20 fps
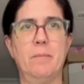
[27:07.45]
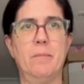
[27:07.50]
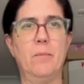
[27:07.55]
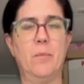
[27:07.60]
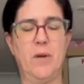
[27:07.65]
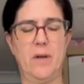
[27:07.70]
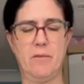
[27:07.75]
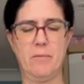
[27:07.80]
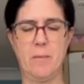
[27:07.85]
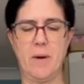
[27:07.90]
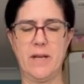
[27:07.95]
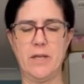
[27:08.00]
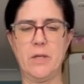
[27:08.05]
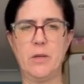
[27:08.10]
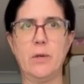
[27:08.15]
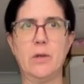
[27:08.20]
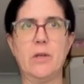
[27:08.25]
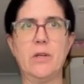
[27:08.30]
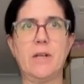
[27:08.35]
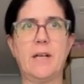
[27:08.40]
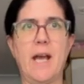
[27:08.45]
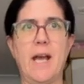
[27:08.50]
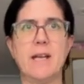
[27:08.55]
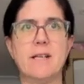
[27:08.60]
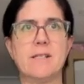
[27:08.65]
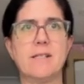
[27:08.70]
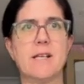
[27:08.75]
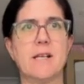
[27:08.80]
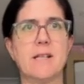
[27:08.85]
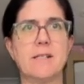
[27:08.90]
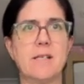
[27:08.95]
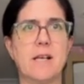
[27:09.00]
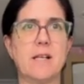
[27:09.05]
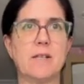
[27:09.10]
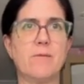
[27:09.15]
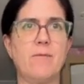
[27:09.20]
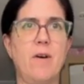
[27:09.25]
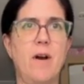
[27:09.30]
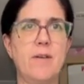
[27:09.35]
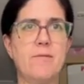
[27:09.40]
one of my new Look
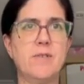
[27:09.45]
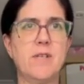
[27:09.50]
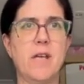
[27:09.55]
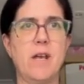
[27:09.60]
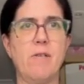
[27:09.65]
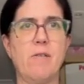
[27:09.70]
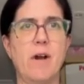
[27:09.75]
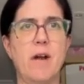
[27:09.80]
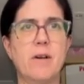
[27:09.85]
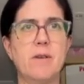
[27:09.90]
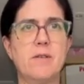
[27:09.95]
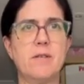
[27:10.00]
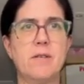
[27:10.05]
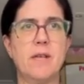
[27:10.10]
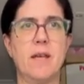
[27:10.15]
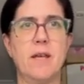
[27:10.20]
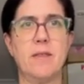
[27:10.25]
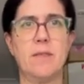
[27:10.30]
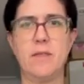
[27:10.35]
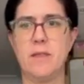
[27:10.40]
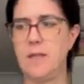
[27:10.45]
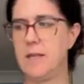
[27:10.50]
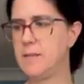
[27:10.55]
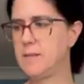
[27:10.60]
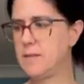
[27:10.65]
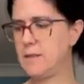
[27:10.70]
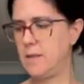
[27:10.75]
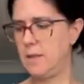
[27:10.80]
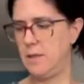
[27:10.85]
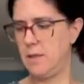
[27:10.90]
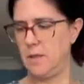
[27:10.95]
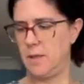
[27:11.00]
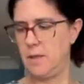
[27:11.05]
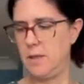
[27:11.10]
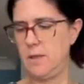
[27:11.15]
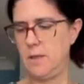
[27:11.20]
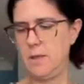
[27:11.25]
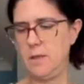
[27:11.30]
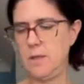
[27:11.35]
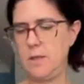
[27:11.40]
N6650s in this
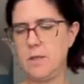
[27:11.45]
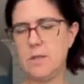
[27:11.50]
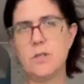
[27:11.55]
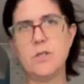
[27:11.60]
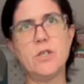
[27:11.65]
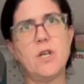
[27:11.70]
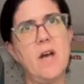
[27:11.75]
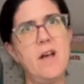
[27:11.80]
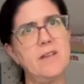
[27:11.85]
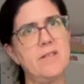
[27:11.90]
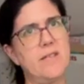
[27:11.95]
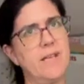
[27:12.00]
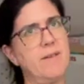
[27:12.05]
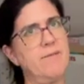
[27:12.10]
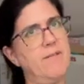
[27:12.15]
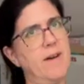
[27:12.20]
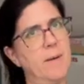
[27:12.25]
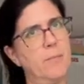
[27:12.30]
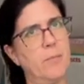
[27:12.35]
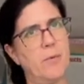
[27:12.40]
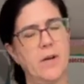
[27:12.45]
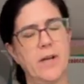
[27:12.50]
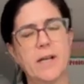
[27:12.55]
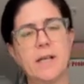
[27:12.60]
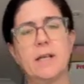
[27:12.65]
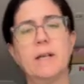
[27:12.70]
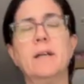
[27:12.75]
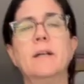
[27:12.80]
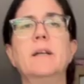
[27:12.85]
jersey fabric,